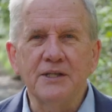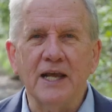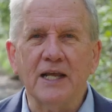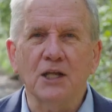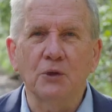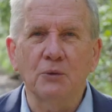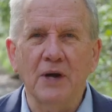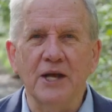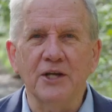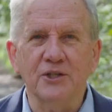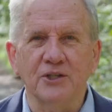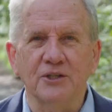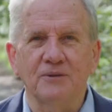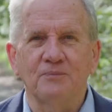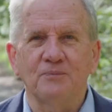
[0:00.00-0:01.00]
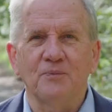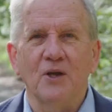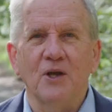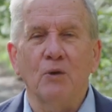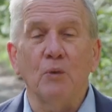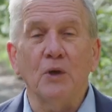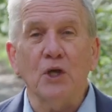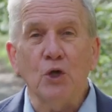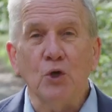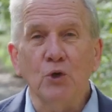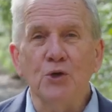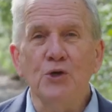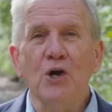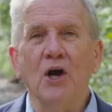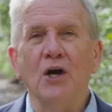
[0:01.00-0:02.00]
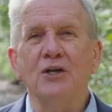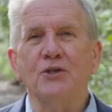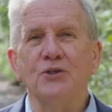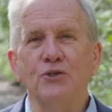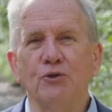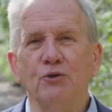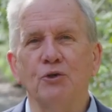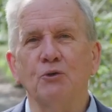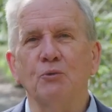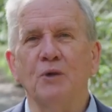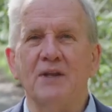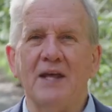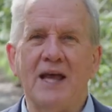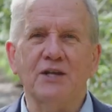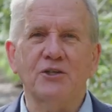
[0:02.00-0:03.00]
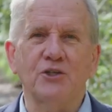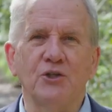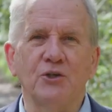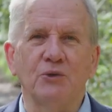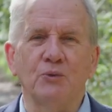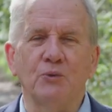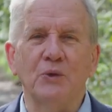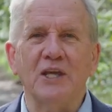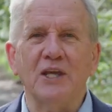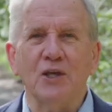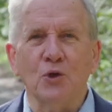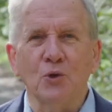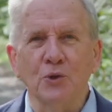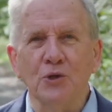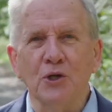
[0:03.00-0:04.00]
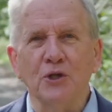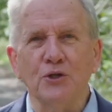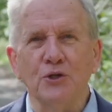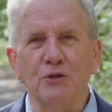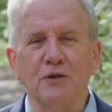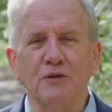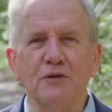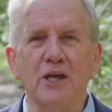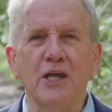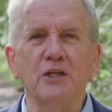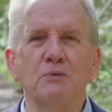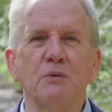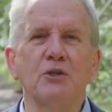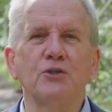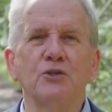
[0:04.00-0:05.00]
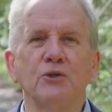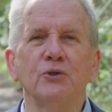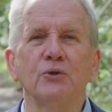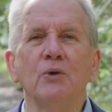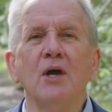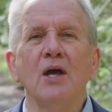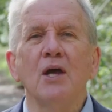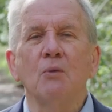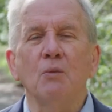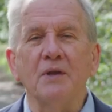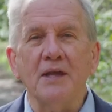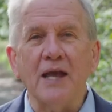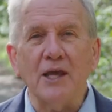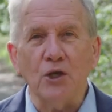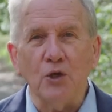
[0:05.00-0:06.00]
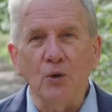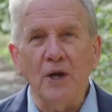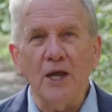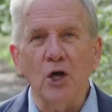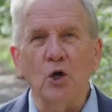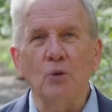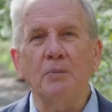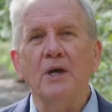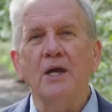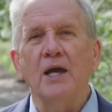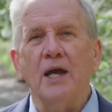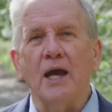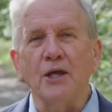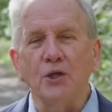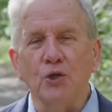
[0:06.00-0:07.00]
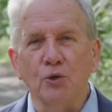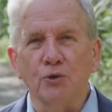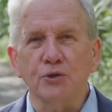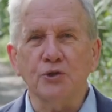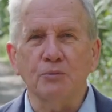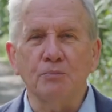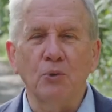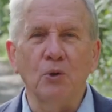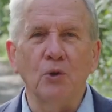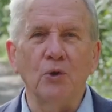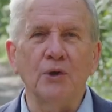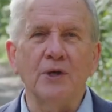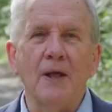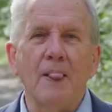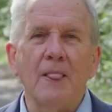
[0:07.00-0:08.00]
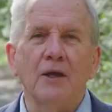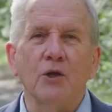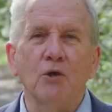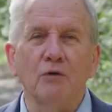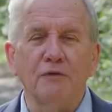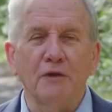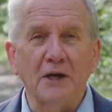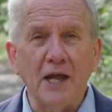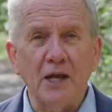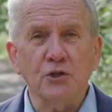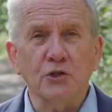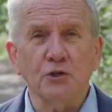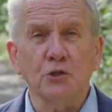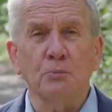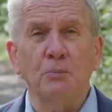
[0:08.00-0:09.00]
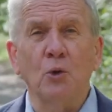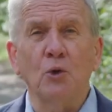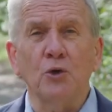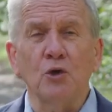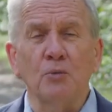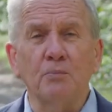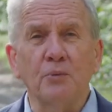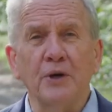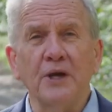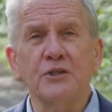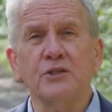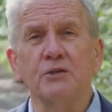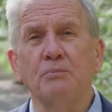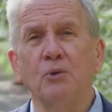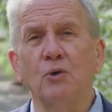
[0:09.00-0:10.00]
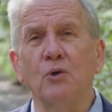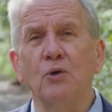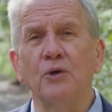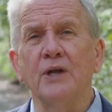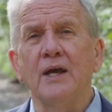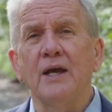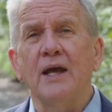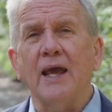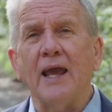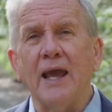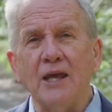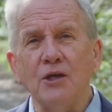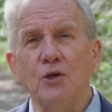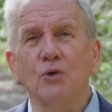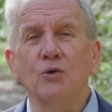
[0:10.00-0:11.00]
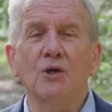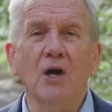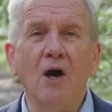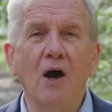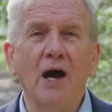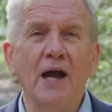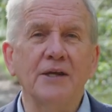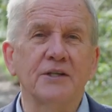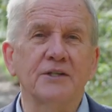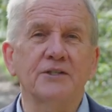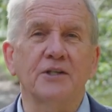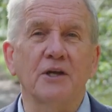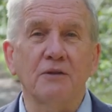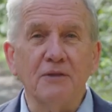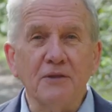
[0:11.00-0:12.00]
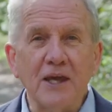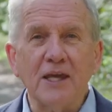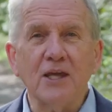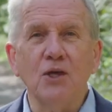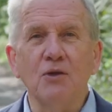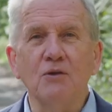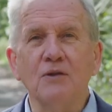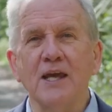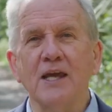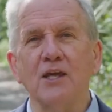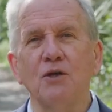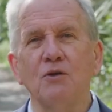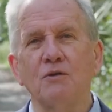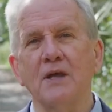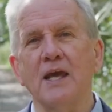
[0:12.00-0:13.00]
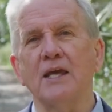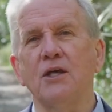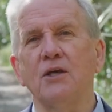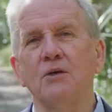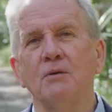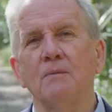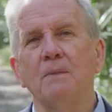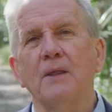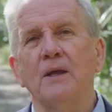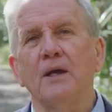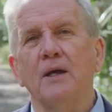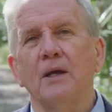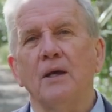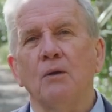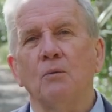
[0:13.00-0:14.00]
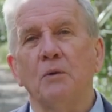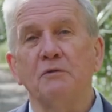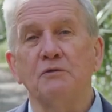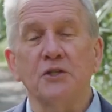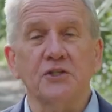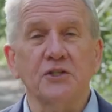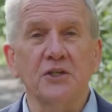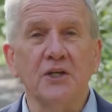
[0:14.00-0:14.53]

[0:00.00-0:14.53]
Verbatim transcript: Declaration. We could not do it without you. We could not do the things we do without your help and your support, your financial support, your prayer support, and your kindness. So thank you, thank you, thank you. We've just